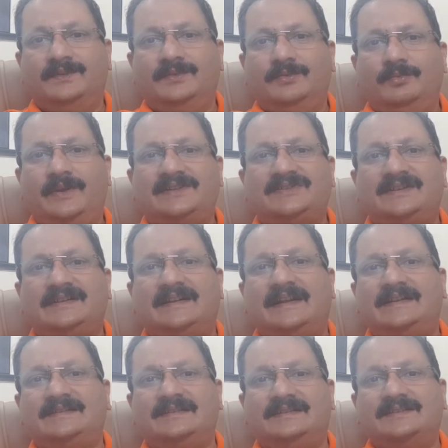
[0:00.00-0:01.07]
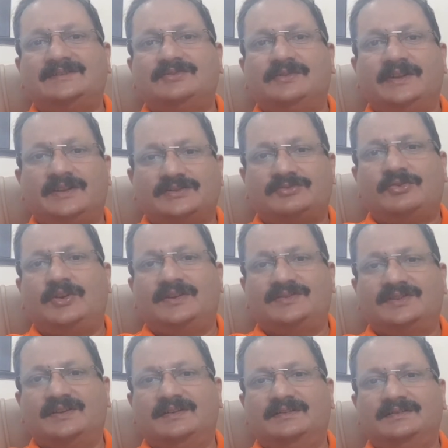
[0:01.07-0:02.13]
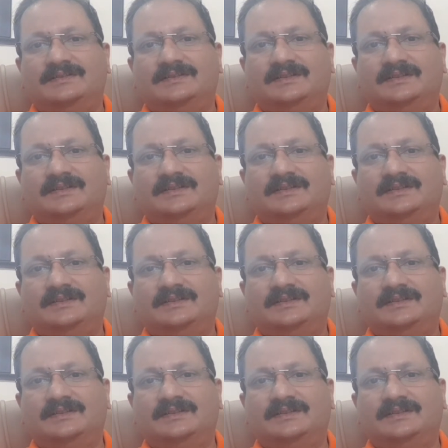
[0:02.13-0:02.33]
When she narrated this to the astrologer,